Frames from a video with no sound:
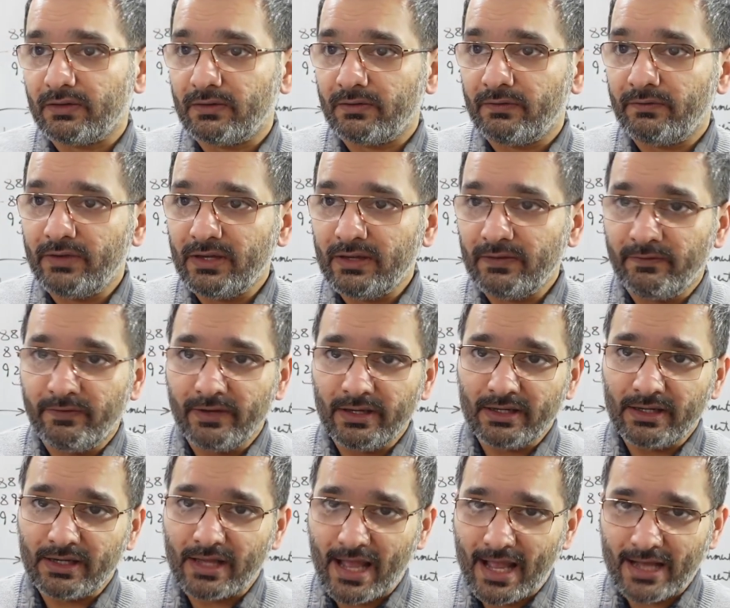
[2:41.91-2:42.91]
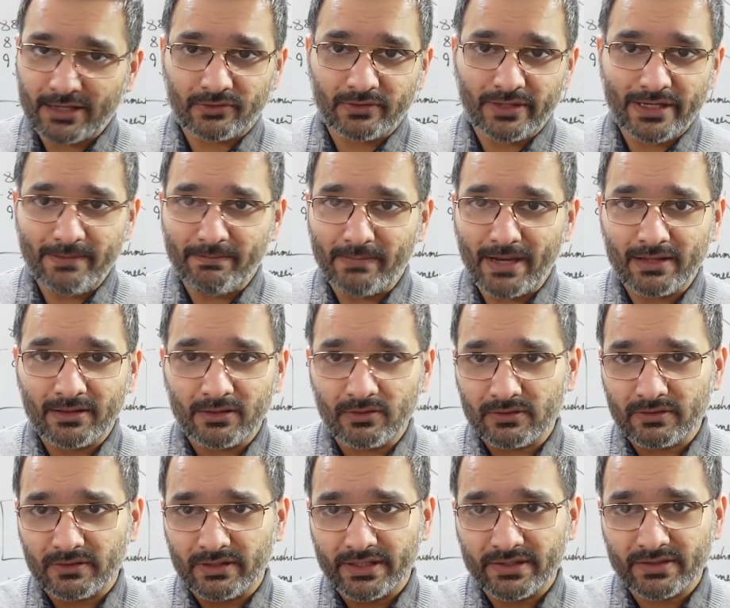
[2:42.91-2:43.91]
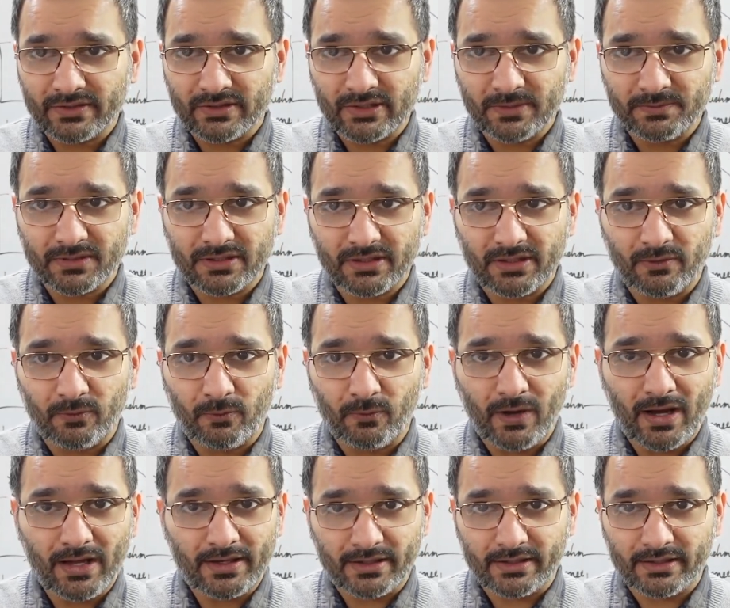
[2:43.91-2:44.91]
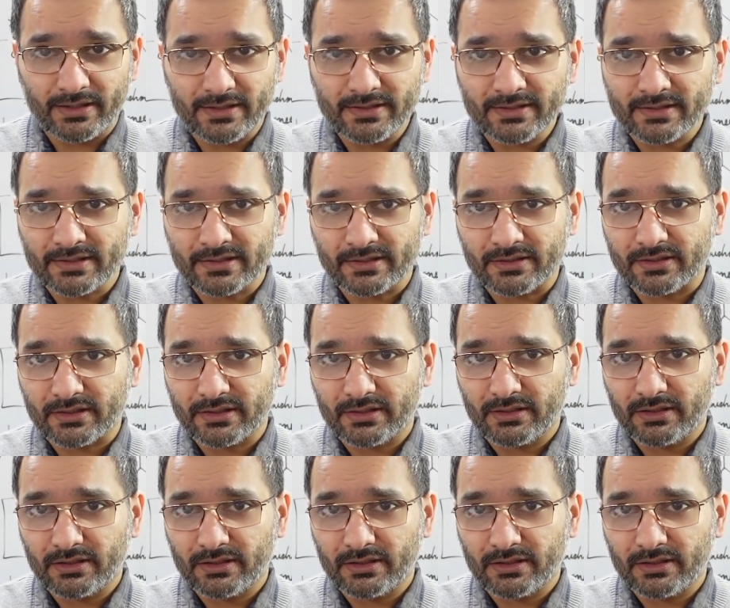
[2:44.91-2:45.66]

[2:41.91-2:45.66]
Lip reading: We will actually mend those relationships in one instant.